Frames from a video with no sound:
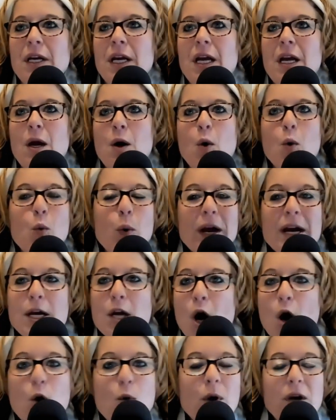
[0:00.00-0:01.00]
We know
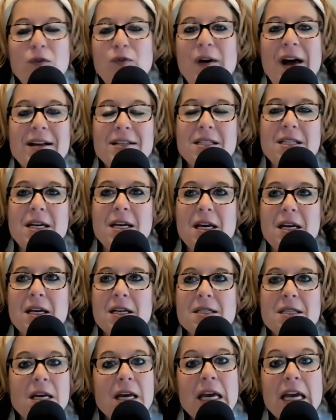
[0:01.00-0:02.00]
what fasting is.
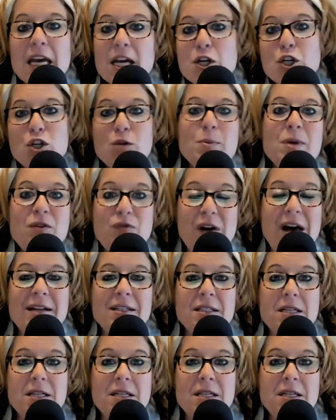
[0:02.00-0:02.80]
He should be fasting.